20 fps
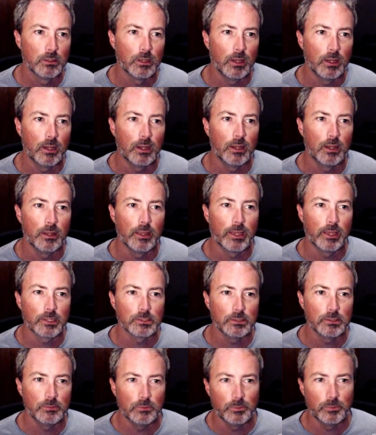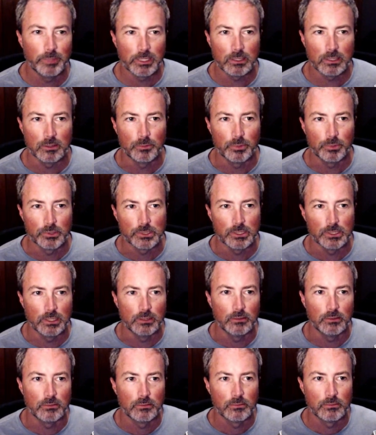Actually, we'll make it a %
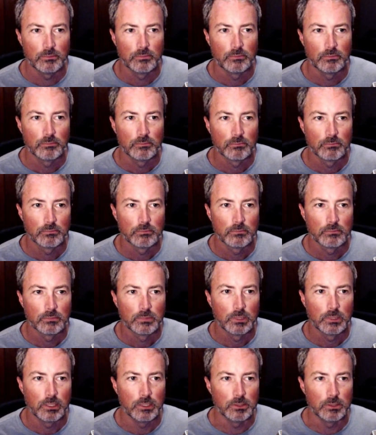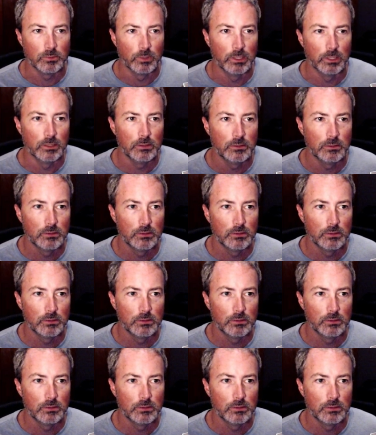as well.